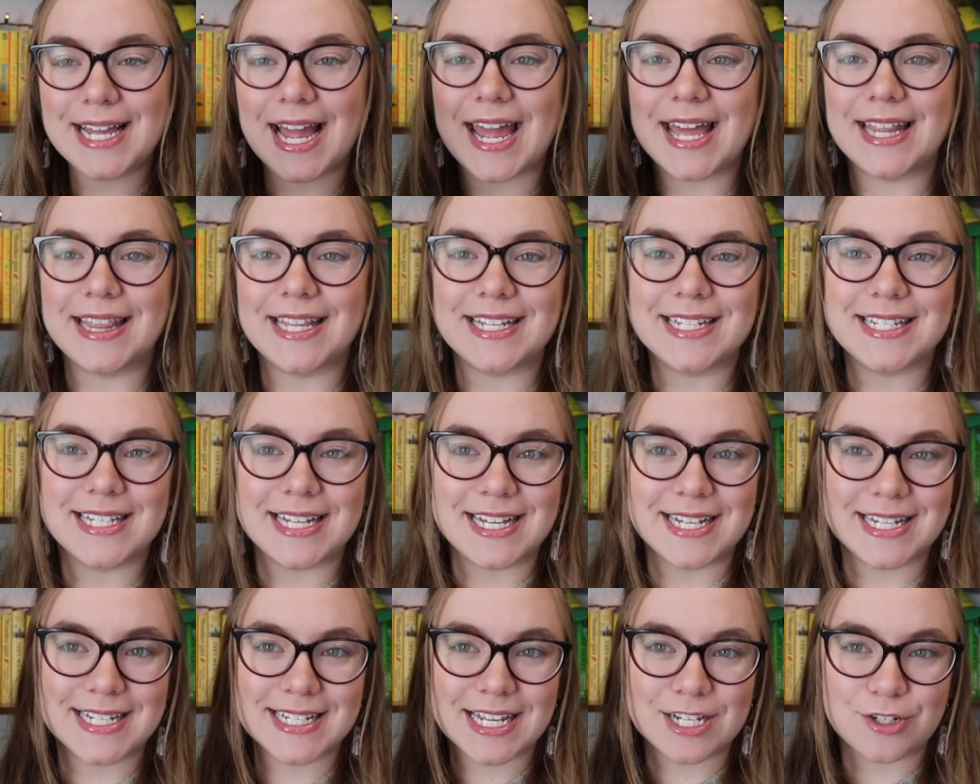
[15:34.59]
and this
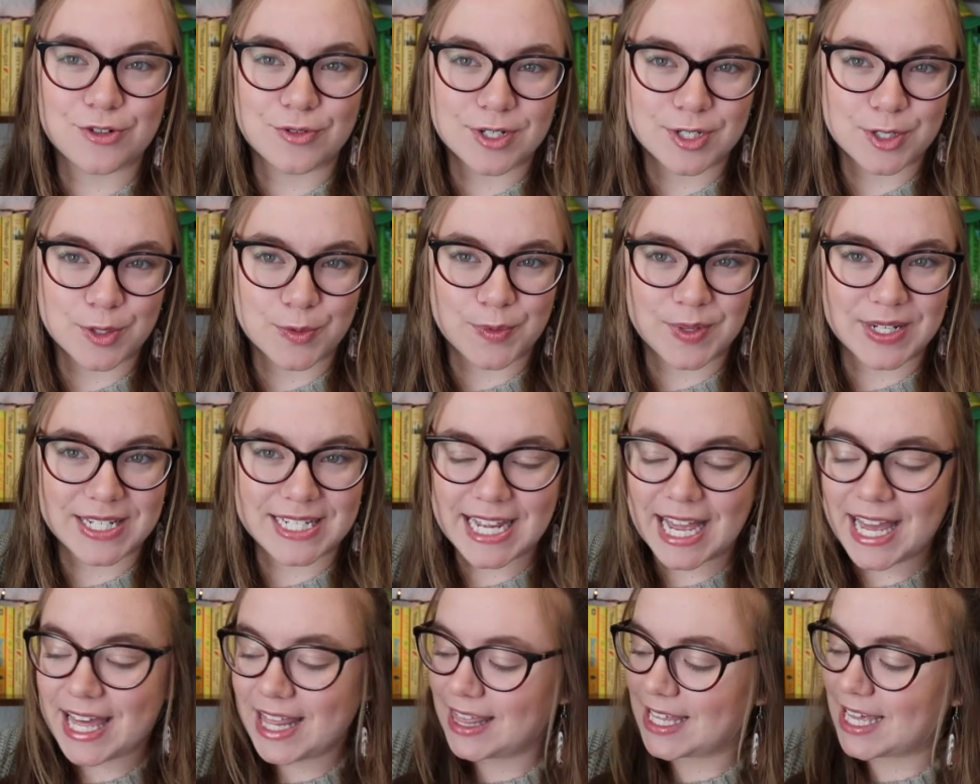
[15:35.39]
is Drizzle with
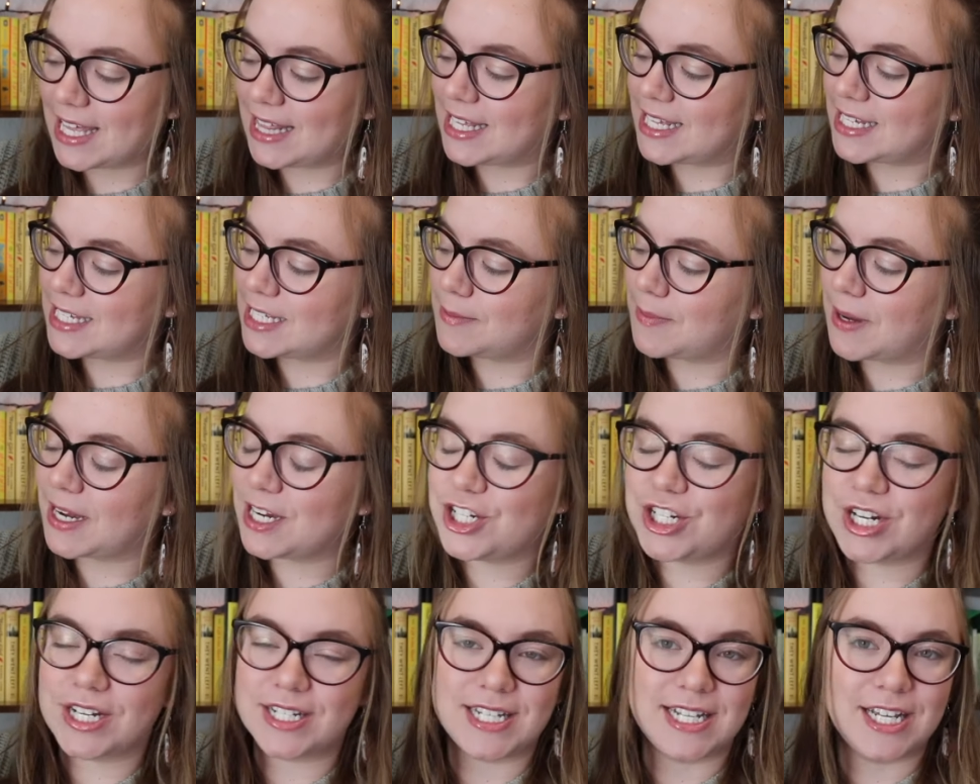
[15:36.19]
Death, and this is by
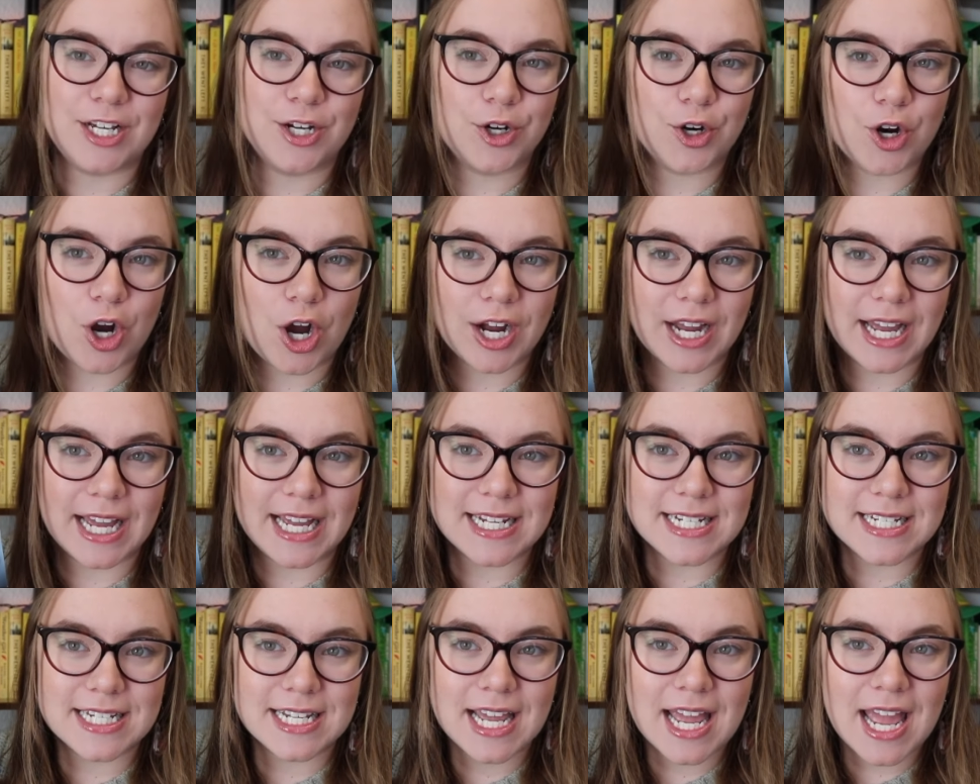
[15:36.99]
Jessie
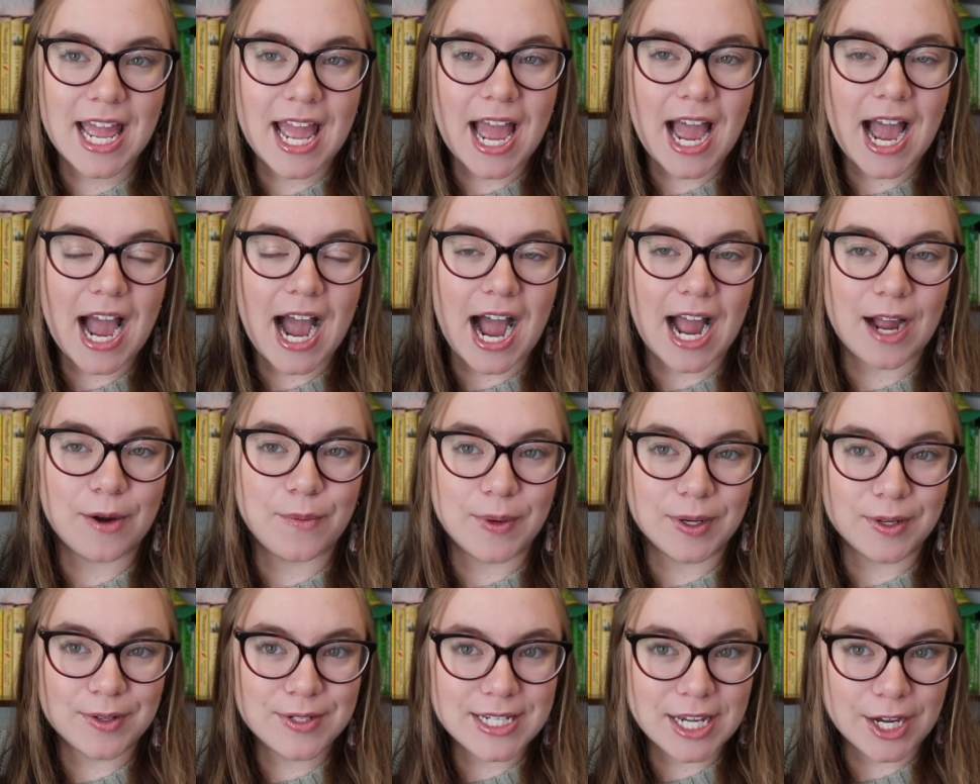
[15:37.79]
Crockett. I
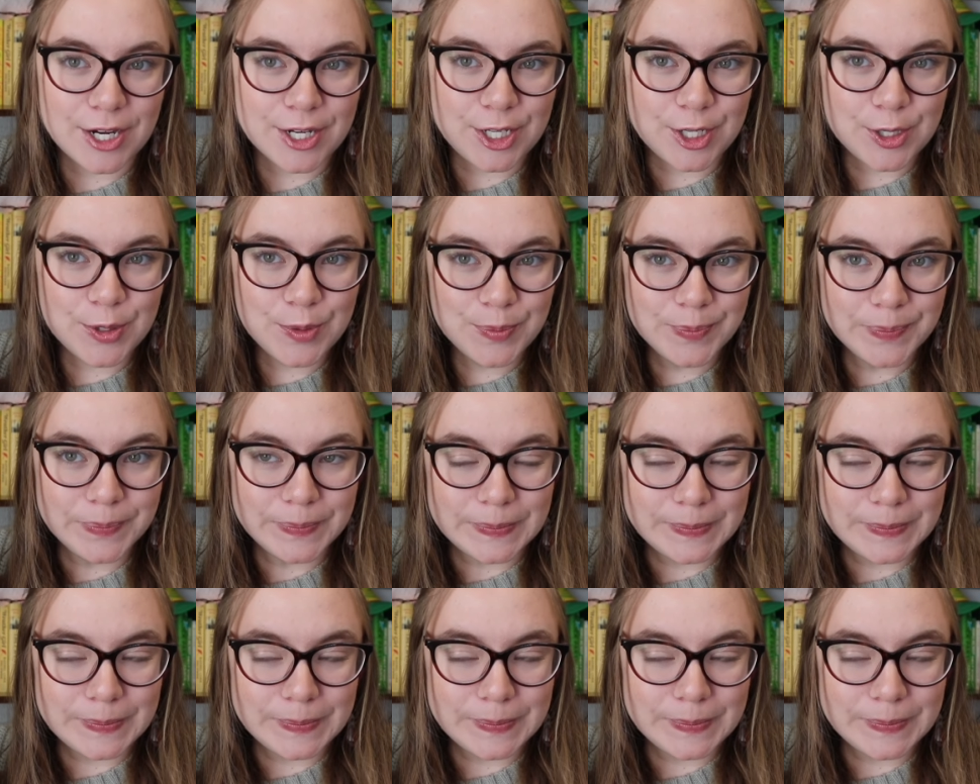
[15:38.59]
will tell you,